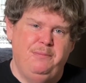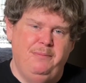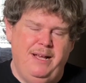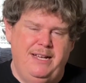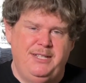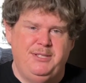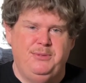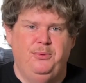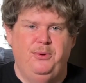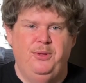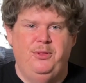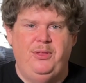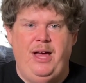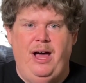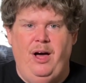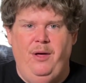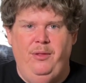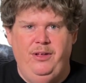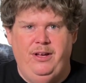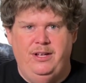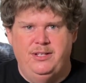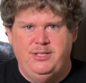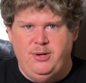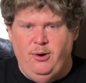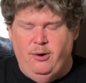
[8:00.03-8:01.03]
mess with how
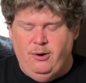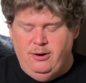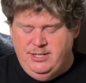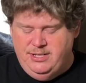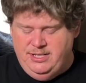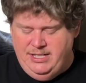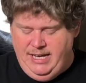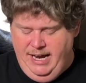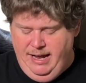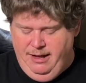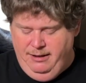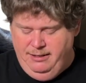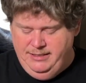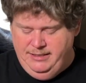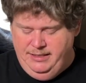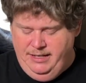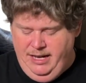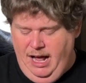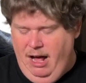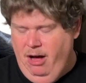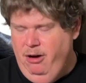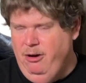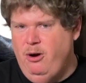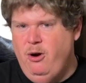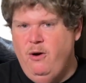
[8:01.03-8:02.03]
the guitar sounds, and
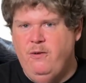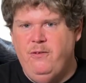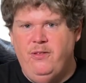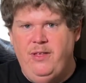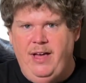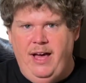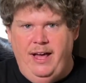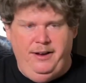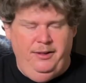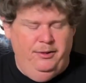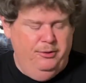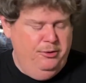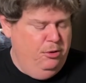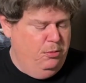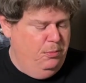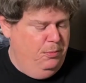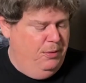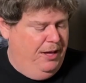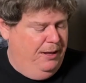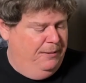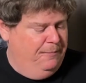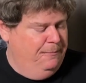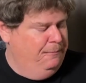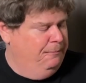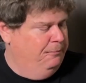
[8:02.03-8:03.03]
I'll go over that in a little
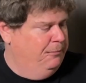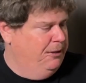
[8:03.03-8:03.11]
bit.